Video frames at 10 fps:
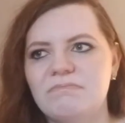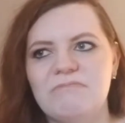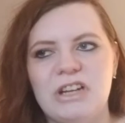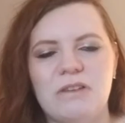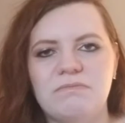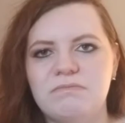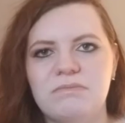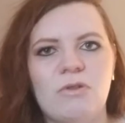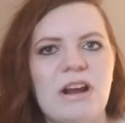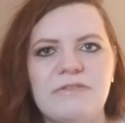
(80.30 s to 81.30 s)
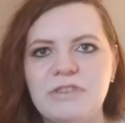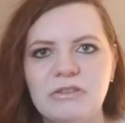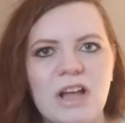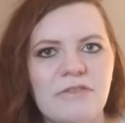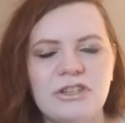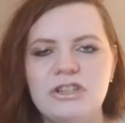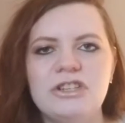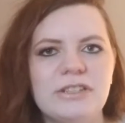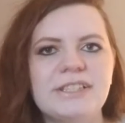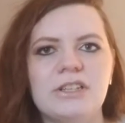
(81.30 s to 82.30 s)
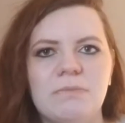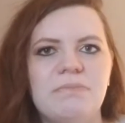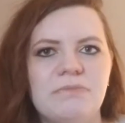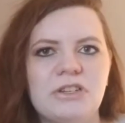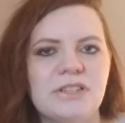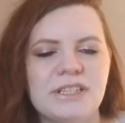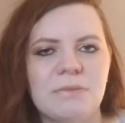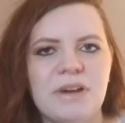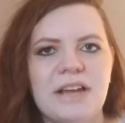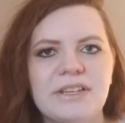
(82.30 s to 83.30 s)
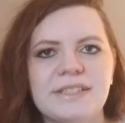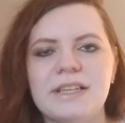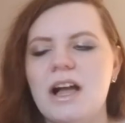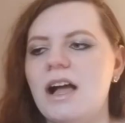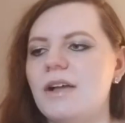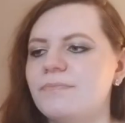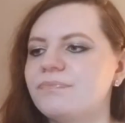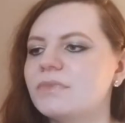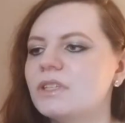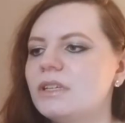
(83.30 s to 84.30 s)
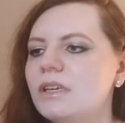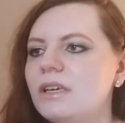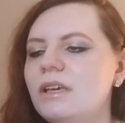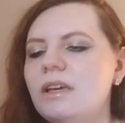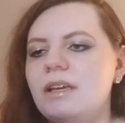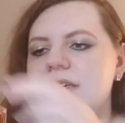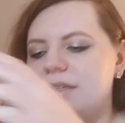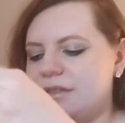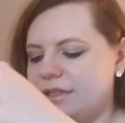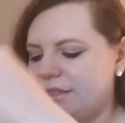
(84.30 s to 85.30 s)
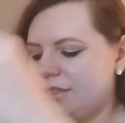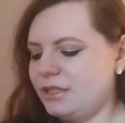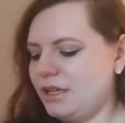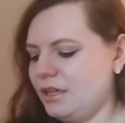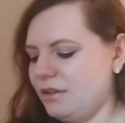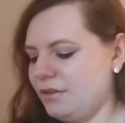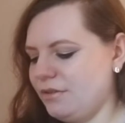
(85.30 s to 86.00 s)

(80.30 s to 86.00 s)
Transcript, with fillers: you know, quite a few left. You know, you can still you can still buy this. Um, let's see.